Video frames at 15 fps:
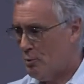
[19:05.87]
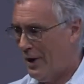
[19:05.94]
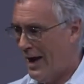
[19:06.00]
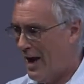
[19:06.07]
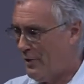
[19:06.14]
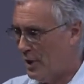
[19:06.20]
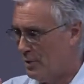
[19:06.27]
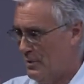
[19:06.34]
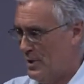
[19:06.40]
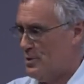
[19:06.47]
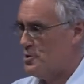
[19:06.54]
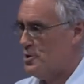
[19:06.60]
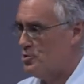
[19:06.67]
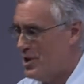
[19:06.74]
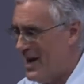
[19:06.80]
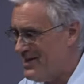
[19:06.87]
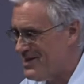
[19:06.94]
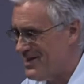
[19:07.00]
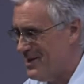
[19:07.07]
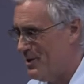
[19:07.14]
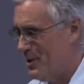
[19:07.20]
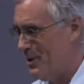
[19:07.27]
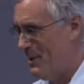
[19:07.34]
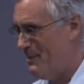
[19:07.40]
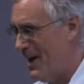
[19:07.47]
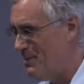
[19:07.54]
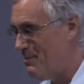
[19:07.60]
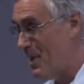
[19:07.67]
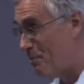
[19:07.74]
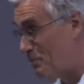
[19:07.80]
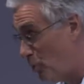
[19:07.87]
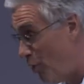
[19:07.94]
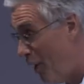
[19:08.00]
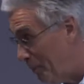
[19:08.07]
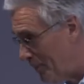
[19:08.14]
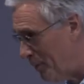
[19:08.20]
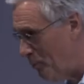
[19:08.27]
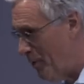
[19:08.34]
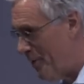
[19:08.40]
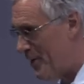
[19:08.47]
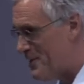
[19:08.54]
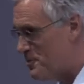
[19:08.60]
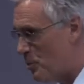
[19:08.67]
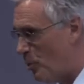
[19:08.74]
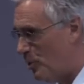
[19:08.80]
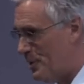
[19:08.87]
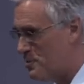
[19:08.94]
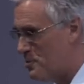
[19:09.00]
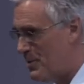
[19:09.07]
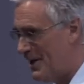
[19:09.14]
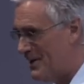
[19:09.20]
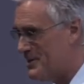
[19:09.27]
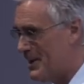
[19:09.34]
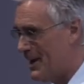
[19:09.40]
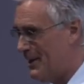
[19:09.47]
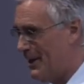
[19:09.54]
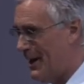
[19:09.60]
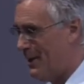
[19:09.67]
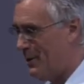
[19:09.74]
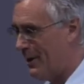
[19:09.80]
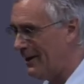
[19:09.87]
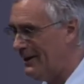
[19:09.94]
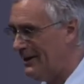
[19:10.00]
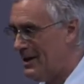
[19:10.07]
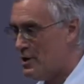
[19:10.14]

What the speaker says: having suggested that there might be a problem with this, all this real estate lending,